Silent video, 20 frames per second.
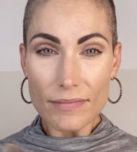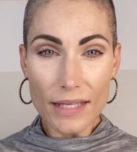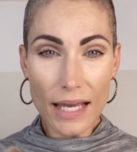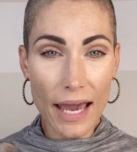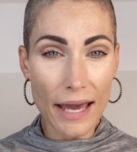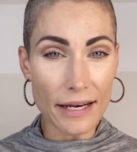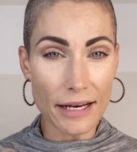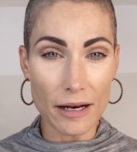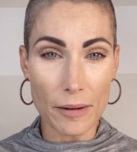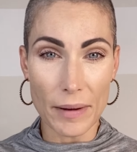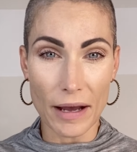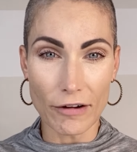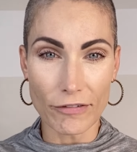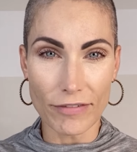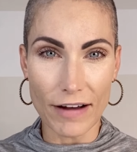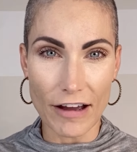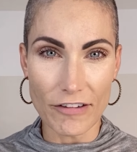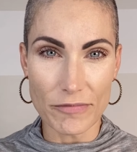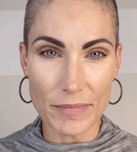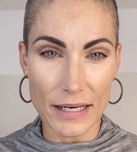and in about
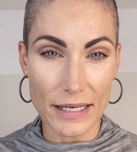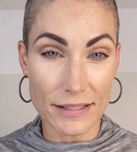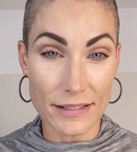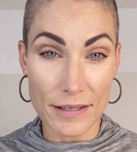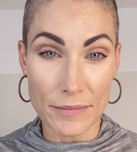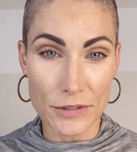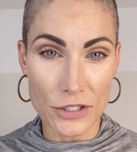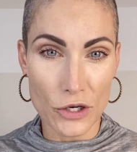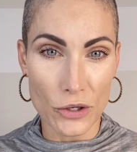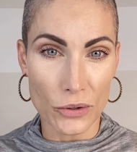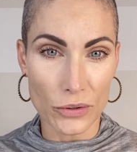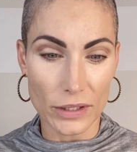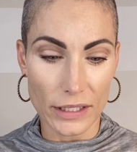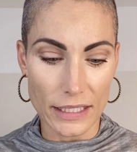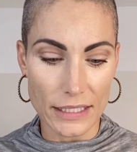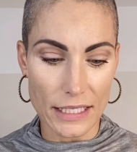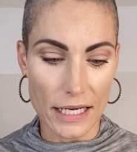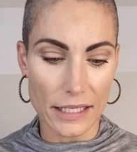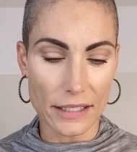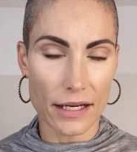5 minutes, I'm
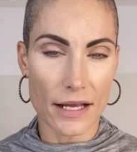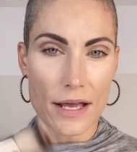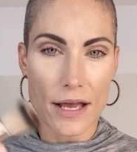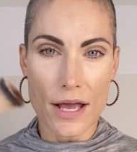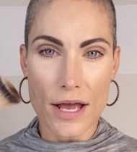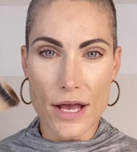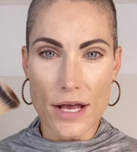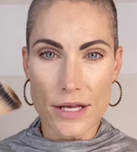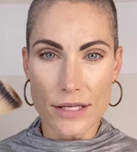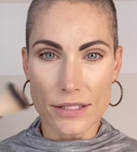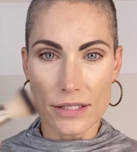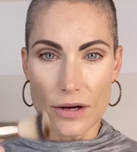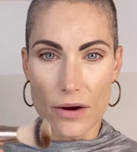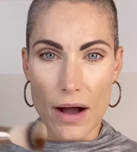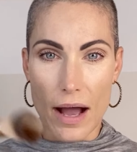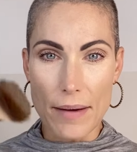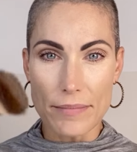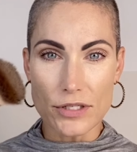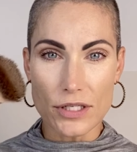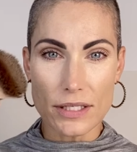totally done. So
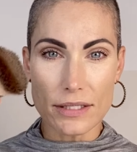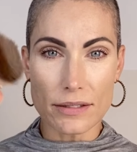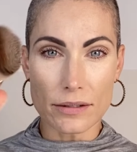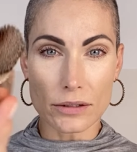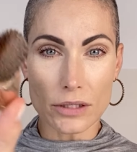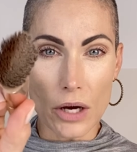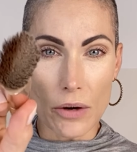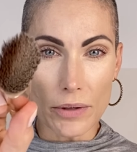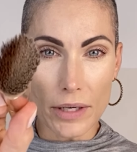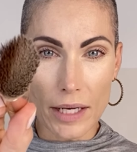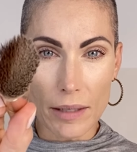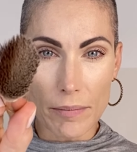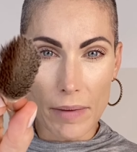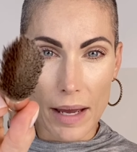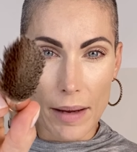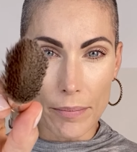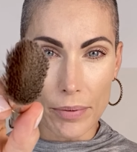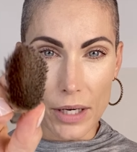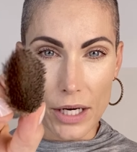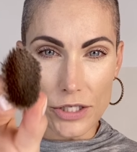I'm just loading
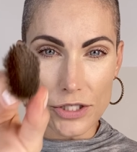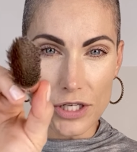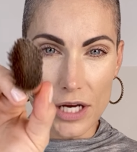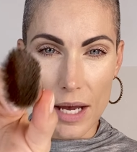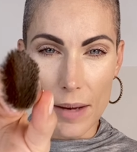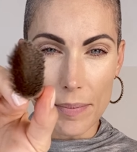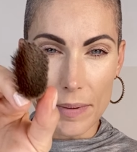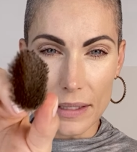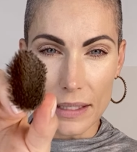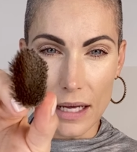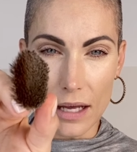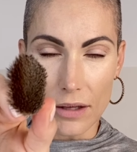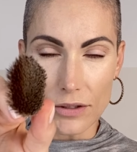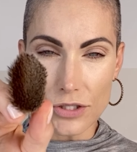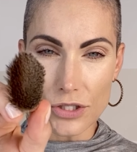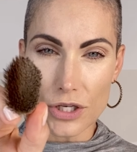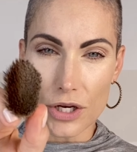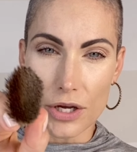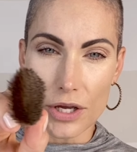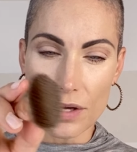my brush up, and I'll
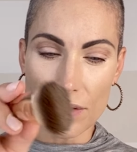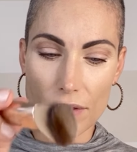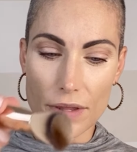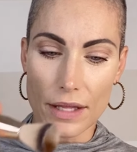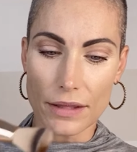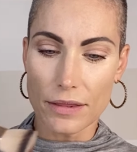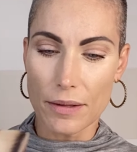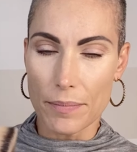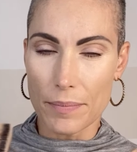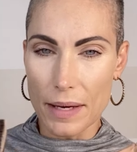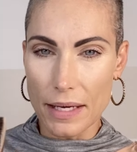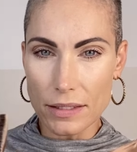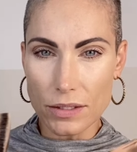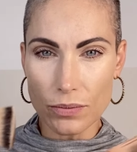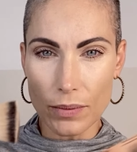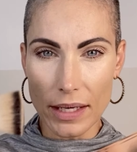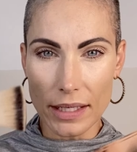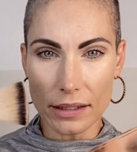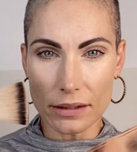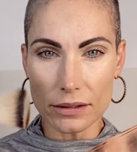show you that the best
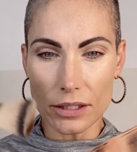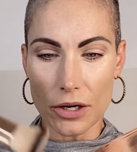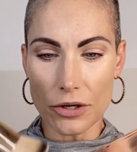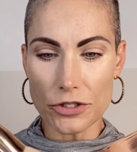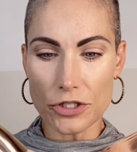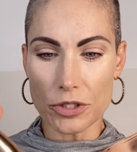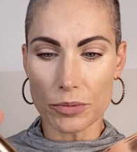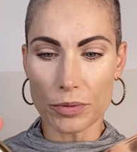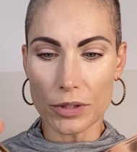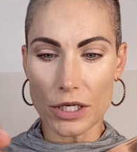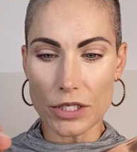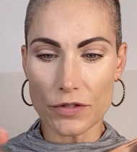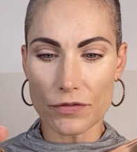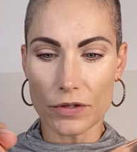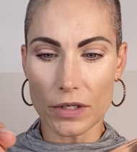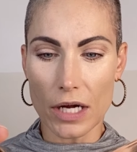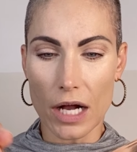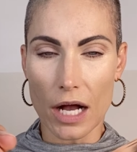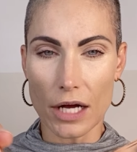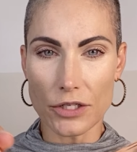way to load your brush
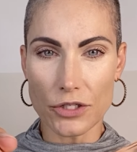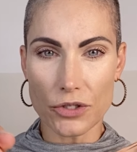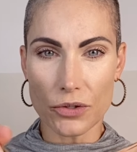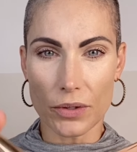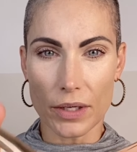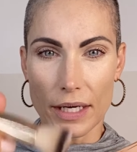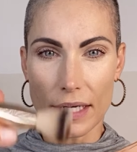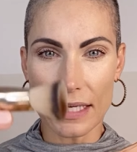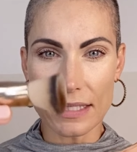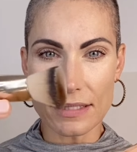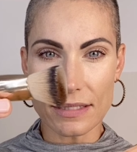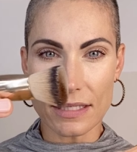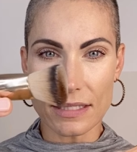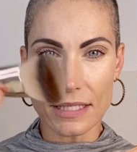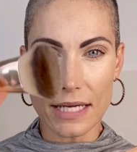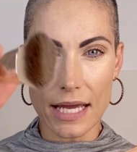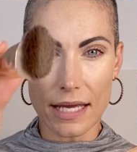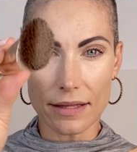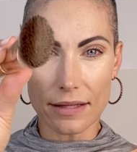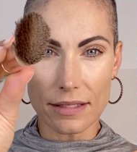for contouring is to
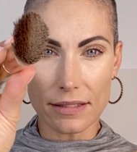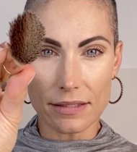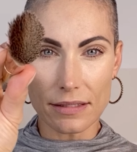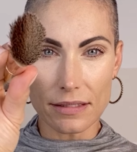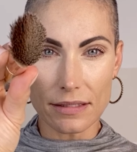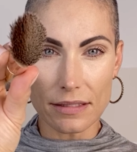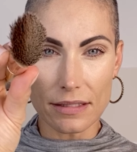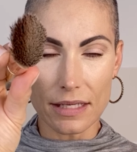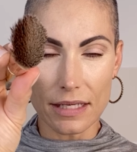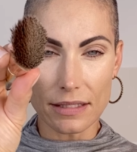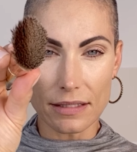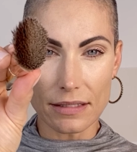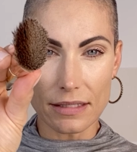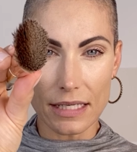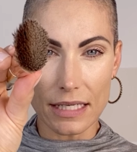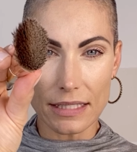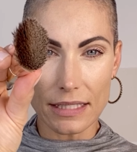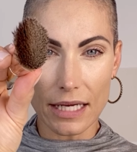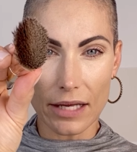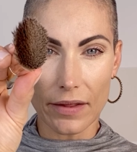take this
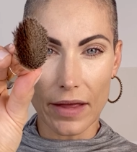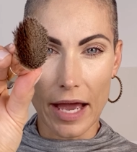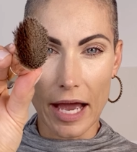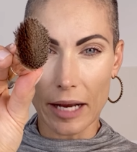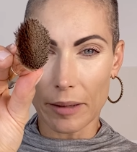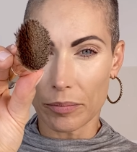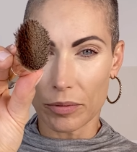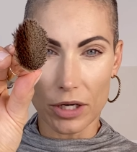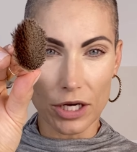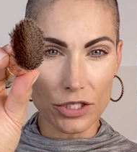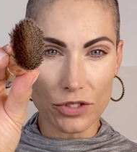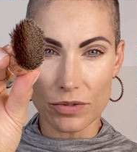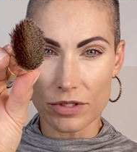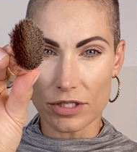Detail Hack brush,